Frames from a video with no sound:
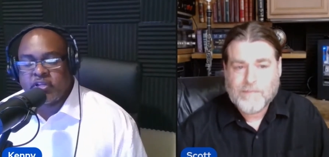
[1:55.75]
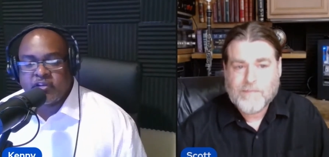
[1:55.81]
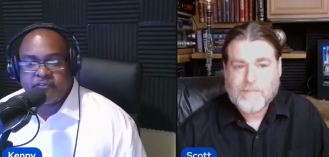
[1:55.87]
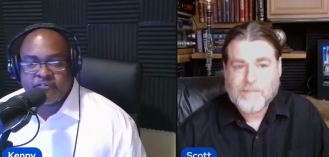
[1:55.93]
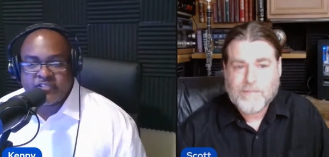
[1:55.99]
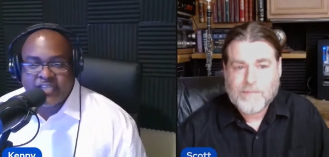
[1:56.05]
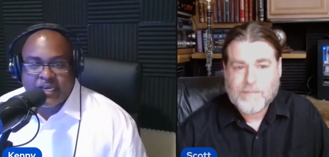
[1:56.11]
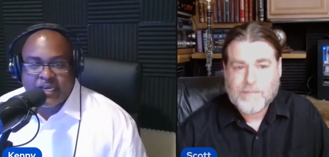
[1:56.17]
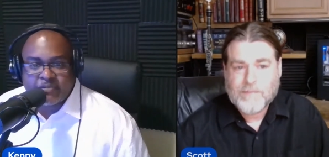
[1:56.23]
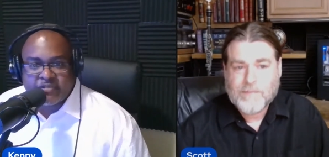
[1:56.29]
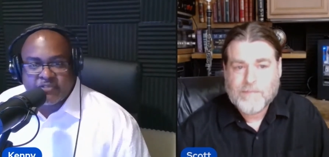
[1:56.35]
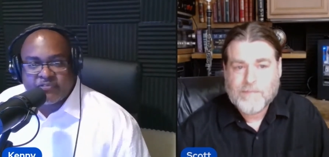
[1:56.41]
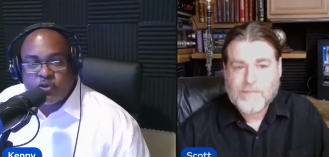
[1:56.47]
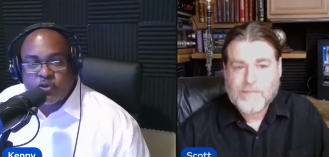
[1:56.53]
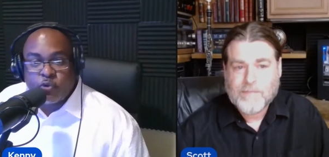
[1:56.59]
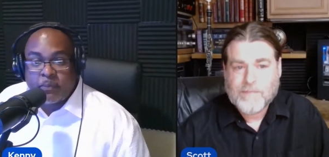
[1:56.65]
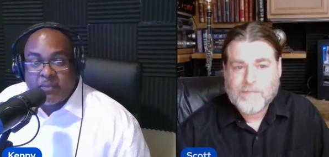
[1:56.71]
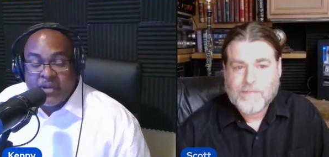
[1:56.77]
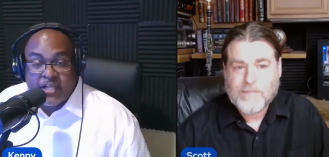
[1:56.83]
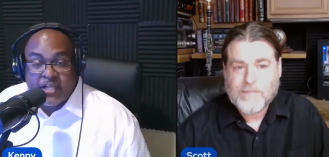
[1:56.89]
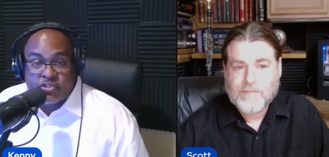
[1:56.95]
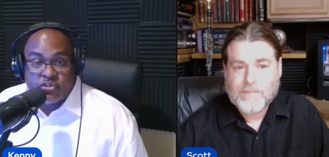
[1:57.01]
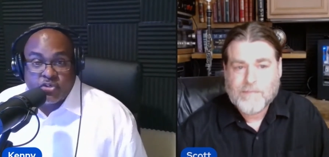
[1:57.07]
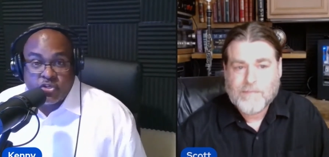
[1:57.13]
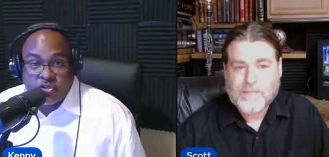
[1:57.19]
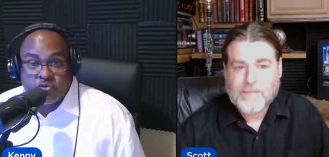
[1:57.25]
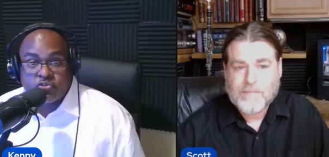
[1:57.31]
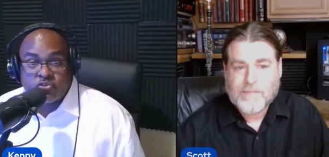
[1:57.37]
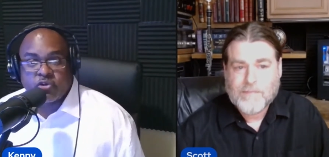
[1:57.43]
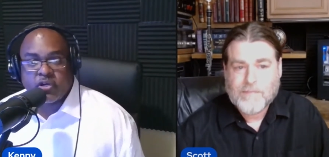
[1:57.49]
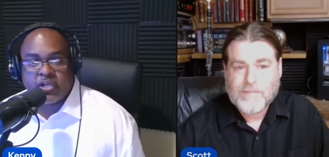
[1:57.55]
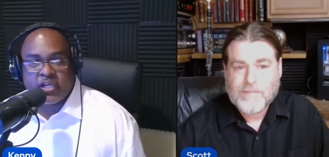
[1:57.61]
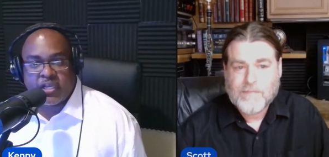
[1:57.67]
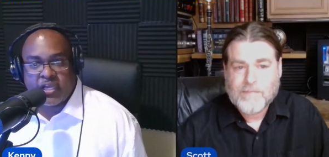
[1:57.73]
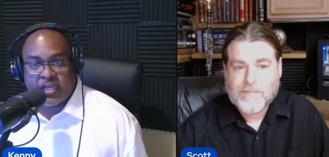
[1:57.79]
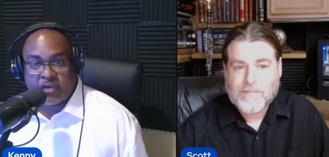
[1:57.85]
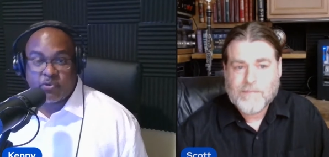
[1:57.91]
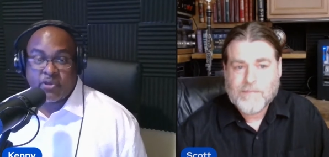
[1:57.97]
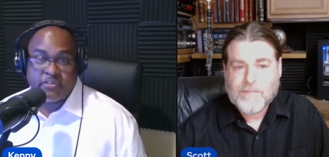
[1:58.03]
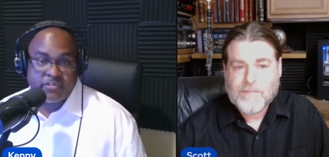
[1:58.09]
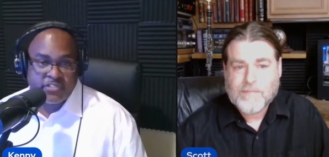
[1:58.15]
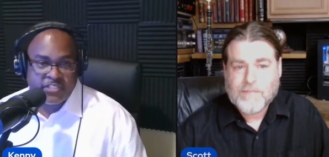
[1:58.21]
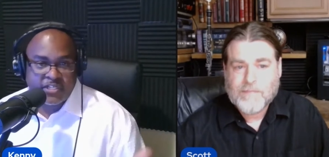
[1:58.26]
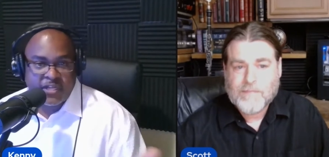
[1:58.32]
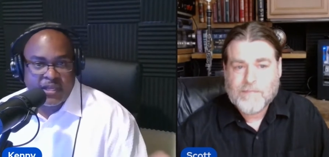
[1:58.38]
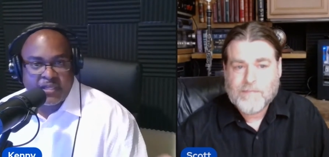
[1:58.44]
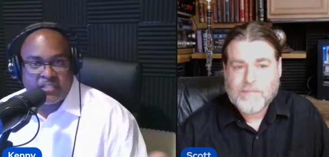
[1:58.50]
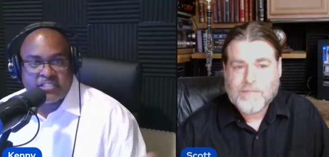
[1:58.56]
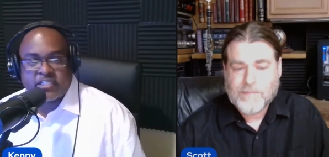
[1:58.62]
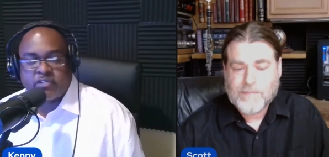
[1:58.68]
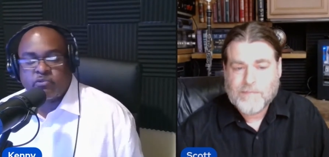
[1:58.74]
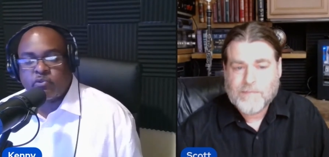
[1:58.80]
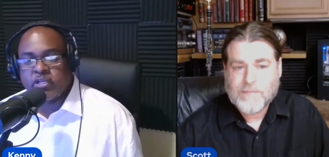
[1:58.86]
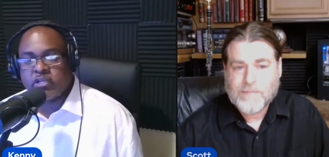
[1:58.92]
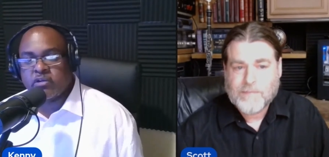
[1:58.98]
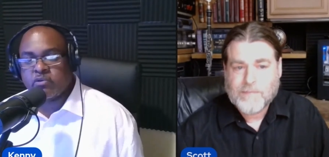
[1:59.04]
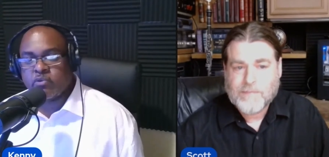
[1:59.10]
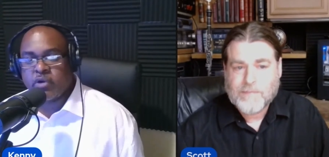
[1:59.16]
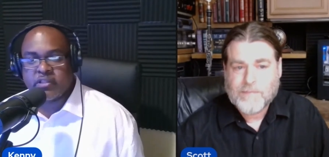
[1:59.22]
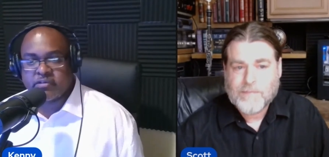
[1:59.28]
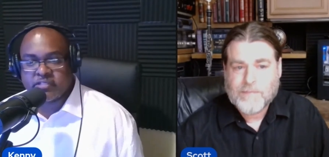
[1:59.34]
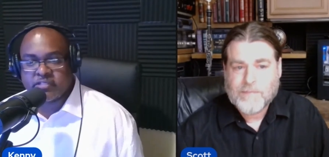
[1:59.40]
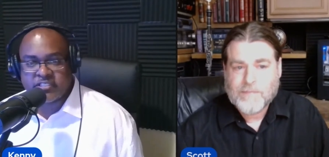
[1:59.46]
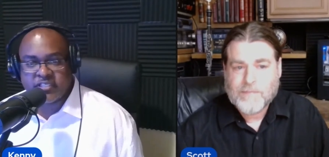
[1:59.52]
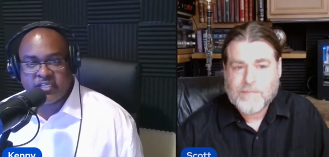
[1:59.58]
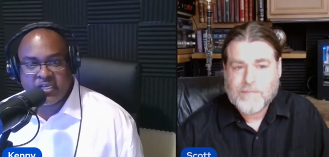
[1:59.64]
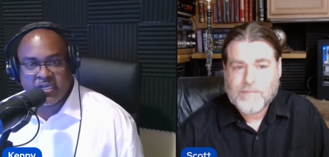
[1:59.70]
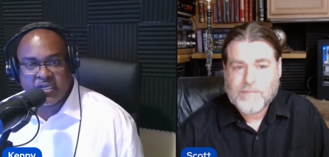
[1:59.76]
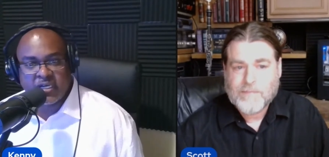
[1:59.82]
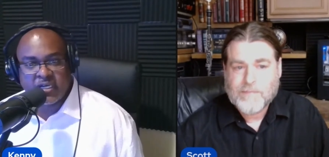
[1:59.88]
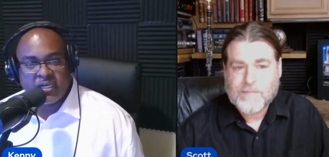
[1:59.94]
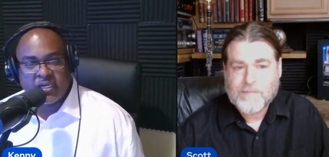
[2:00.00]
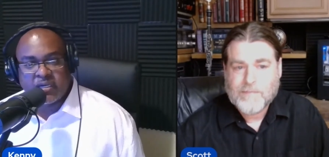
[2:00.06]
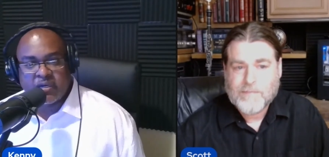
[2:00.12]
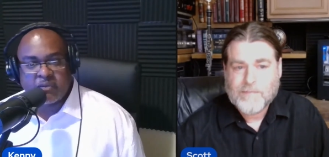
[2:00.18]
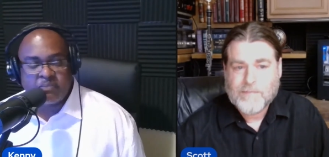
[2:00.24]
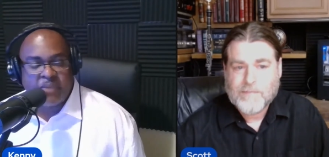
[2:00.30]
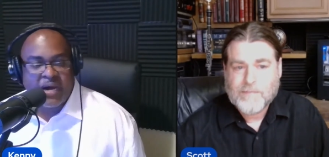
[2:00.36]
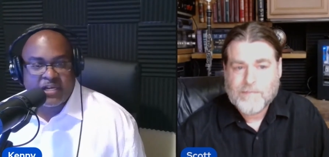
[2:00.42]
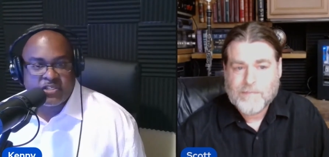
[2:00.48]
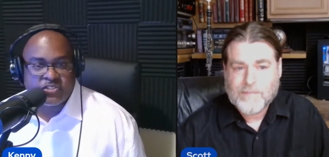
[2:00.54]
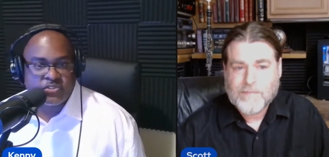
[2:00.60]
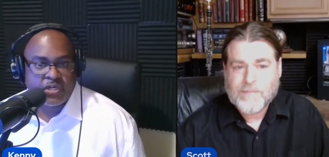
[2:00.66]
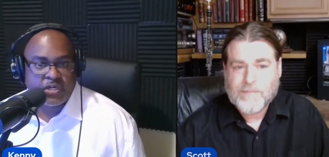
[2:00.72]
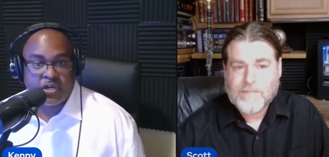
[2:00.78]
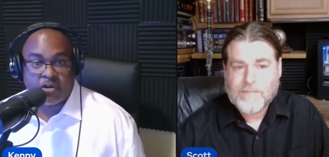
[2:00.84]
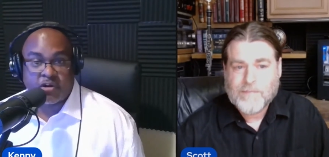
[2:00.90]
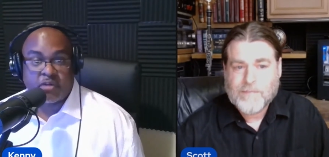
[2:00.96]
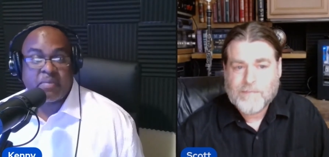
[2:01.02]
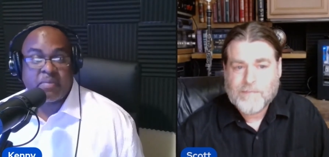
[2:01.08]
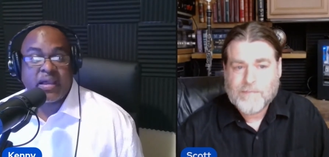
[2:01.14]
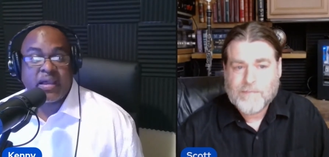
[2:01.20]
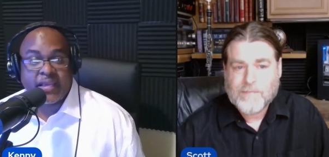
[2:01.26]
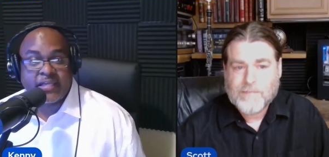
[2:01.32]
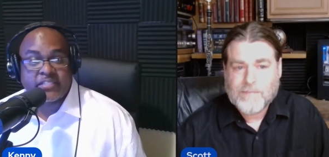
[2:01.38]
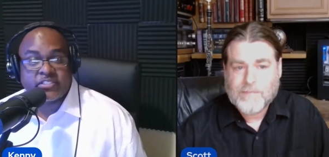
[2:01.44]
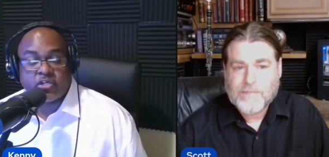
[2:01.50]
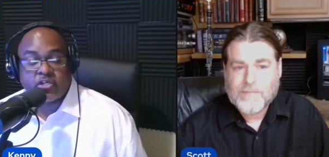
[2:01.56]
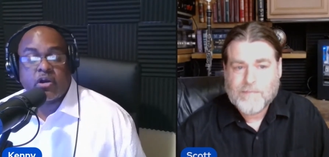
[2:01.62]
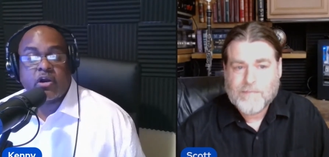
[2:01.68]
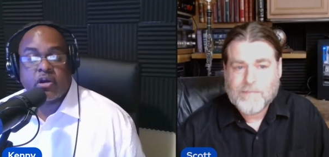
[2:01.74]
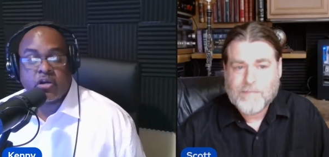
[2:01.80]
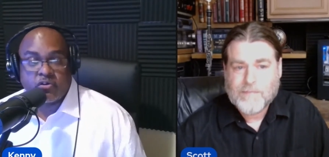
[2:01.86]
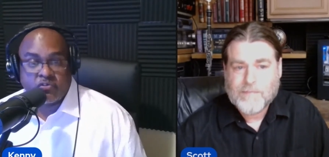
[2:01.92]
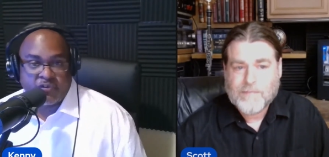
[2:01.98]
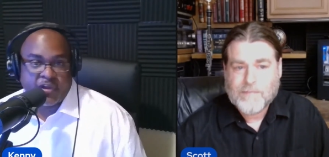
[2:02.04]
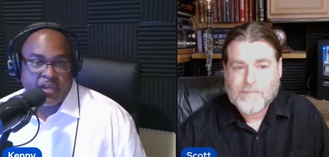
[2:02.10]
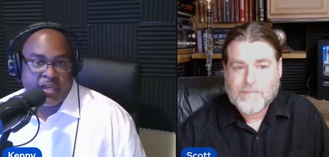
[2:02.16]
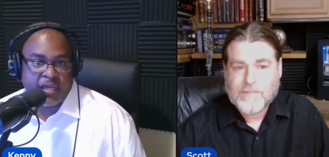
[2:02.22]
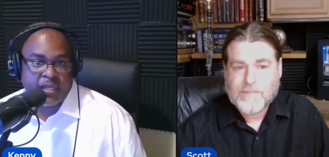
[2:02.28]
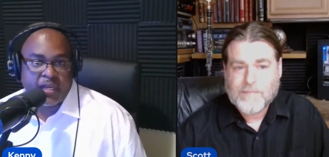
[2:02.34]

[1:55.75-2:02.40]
Speaker 1: different types of equipment that you can do trucking in, whether it's an 18 wheeler, whether it's in a box truck, or in my case, a cargo van.